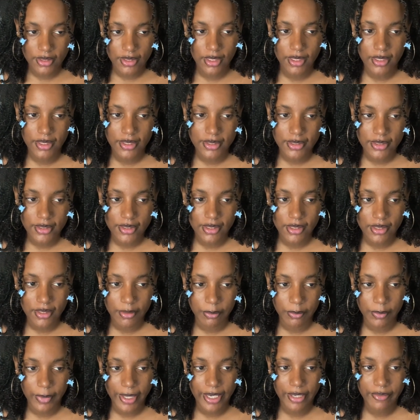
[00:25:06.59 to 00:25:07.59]
is to
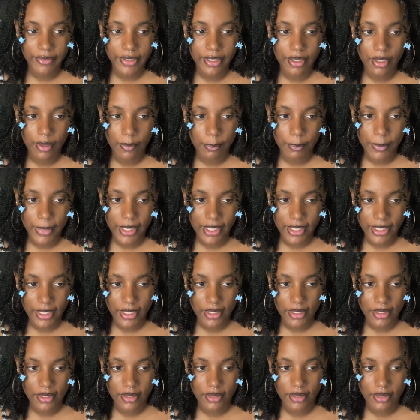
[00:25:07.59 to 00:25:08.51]
marry a man